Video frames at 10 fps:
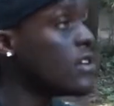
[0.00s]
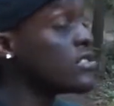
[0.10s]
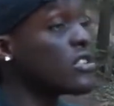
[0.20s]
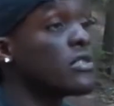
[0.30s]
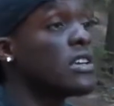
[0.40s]

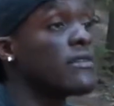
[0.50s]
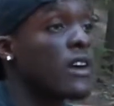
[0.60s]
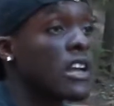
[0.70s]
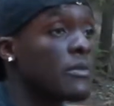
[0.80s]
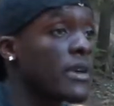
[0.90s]
So he
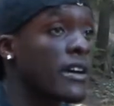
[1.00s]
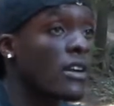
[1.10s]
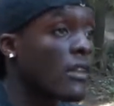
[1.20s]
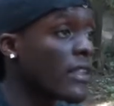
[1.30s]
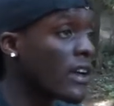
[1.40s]
invited me out
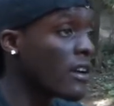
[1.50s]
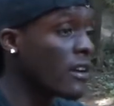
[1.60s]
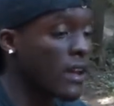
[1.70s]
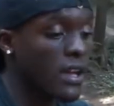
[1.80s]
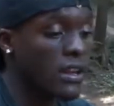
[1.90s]
on there,
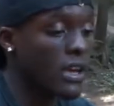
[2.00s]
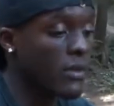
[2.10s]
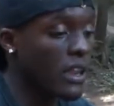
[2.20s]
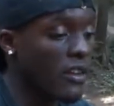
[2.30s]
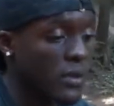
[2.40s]
and I
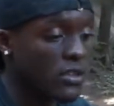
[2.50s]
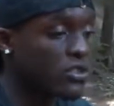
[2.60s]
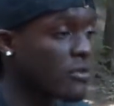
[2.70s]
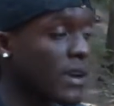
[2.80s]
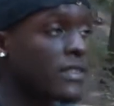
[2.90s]
mean, I've been
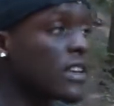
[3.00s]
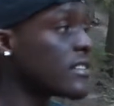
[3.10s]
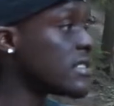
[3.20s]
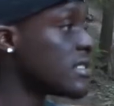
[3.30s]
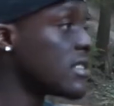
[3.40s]
doing my thing
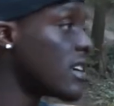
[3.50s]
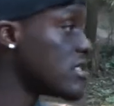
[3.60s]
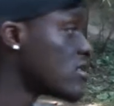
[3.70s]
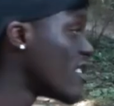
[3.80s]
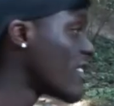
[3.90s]
since then,
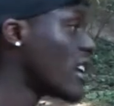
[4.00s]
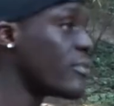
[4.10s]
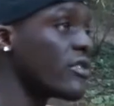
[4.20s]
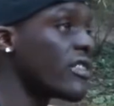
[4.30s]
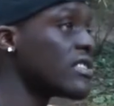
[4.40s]
so I've kind of
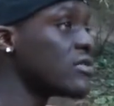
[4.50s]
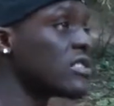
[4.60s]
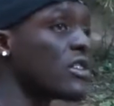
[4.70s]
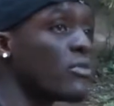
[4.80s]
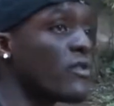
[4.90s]
progressed
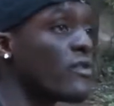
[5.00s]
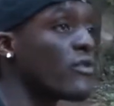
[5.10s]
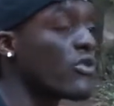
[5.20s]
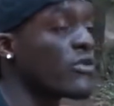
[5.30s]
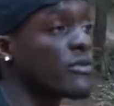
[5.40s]
with them, moving
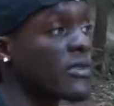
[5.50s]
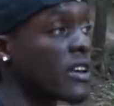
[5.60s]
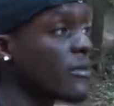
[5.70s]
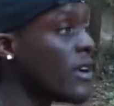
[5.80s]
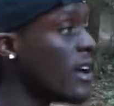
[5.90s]
forward from them.